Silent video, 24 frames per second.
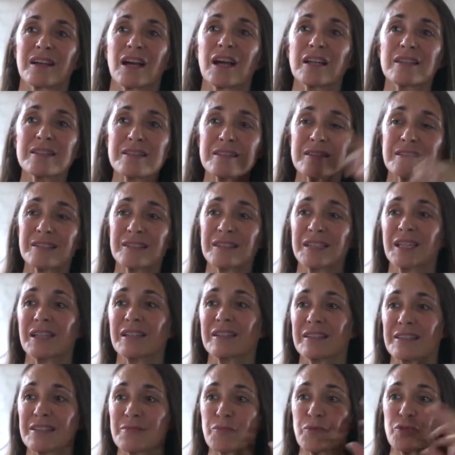
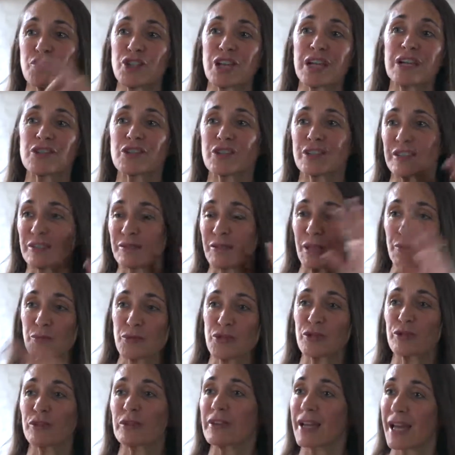constantly this projection I'm
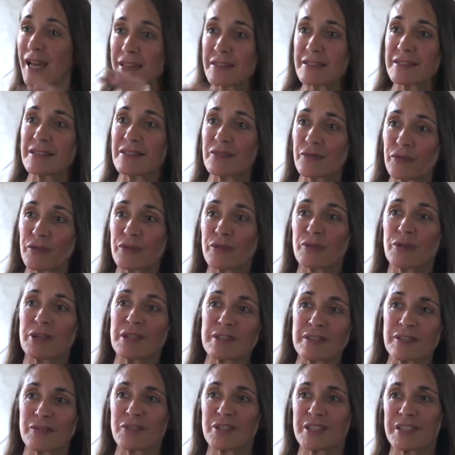sure lasted for the
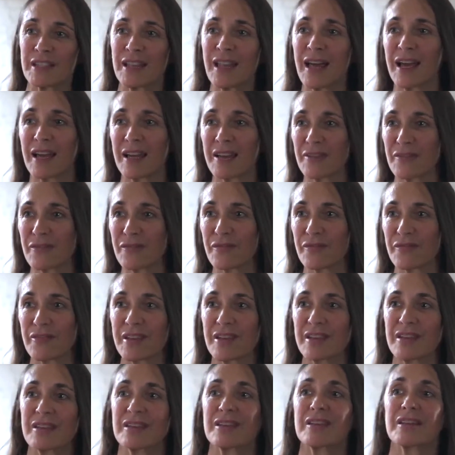rest of his life
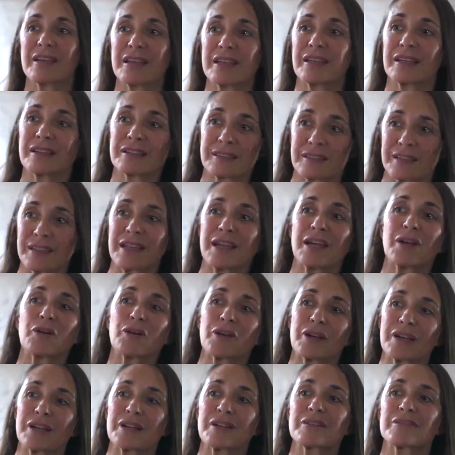and I got to
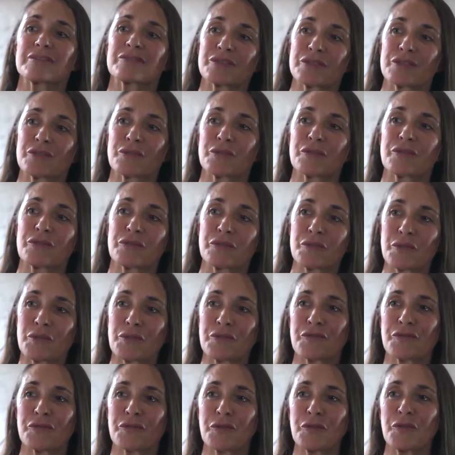carry it for the
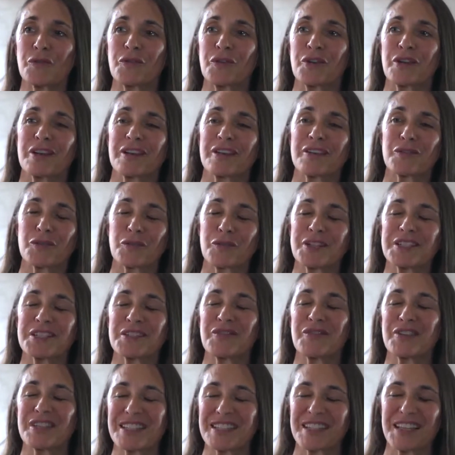for for the rest
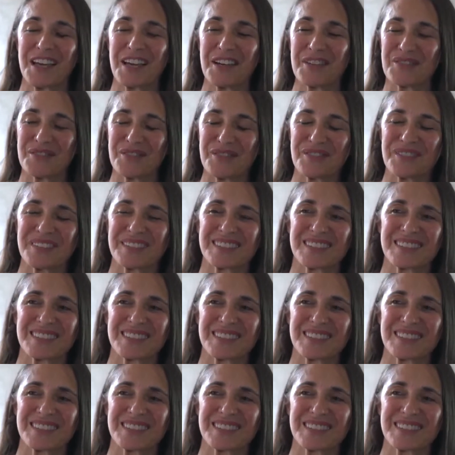of his life.